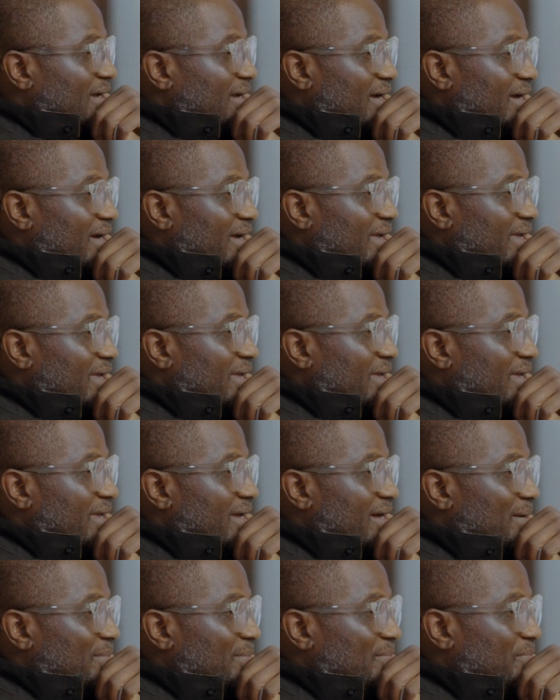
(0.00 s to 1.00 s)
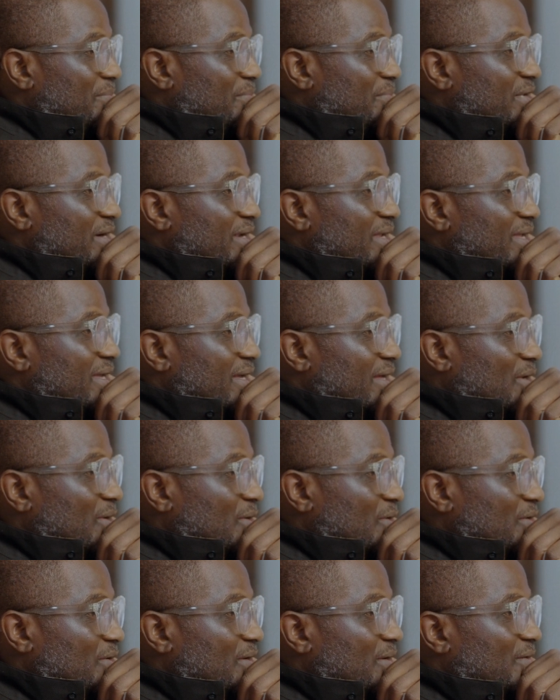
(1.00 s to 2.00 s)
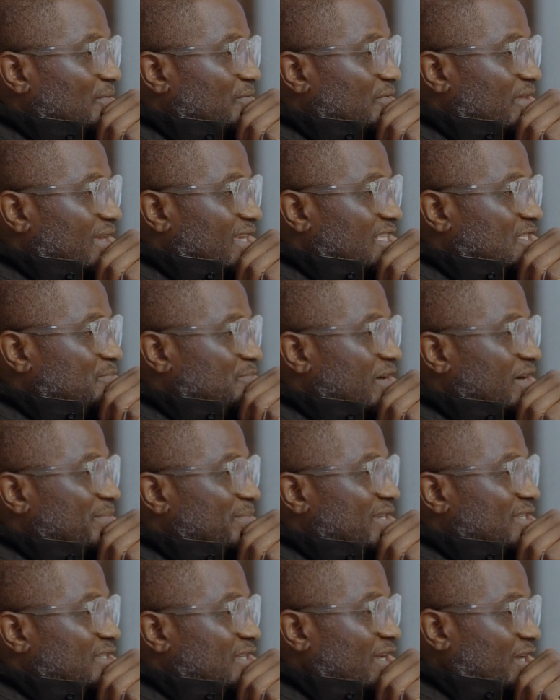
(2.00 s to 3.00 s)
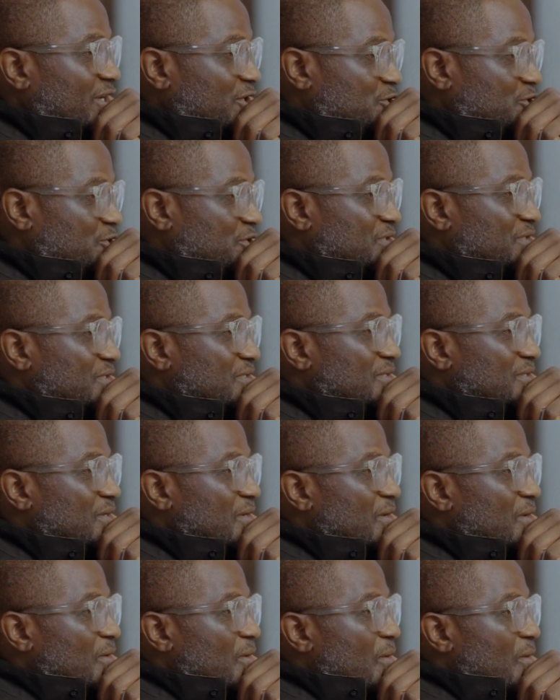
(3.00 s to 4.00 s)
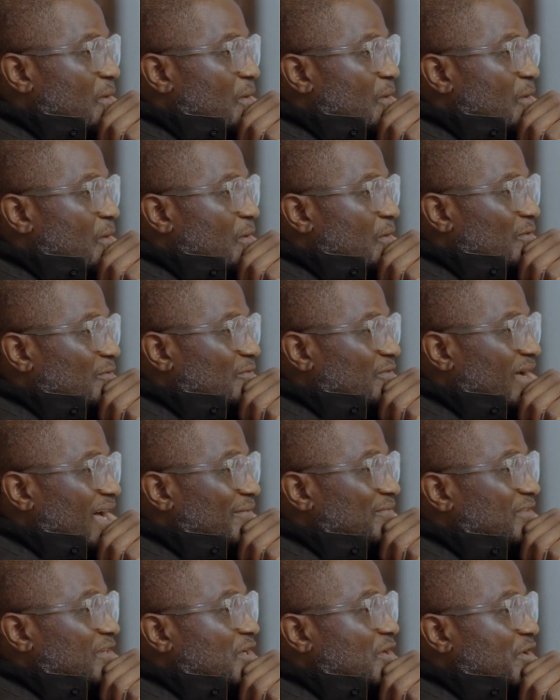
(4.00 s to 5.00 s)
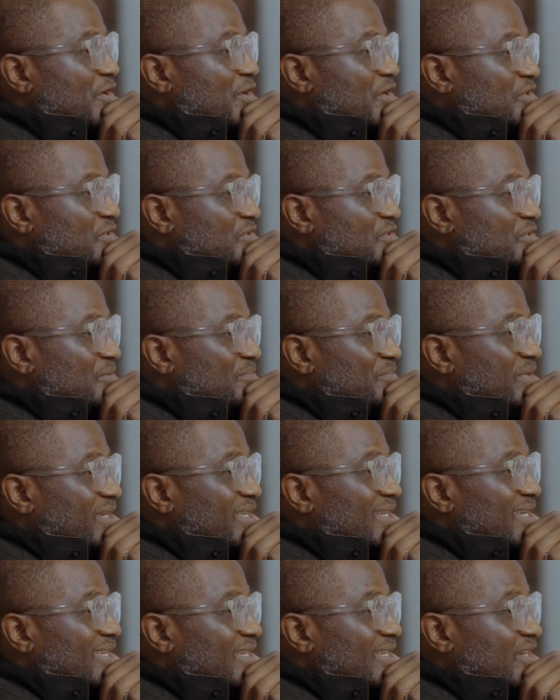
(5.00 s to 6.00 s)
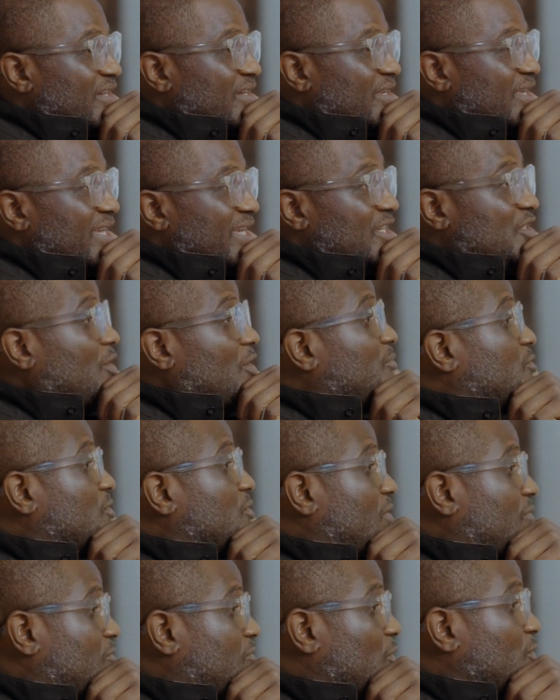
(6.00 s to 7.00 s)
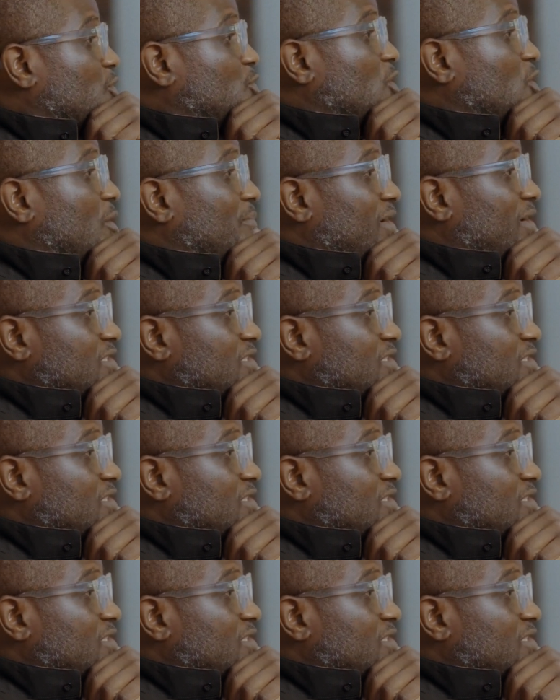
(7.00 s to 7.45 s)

I bring a lot of the experimentation of having learned being an early adopter of Photoshop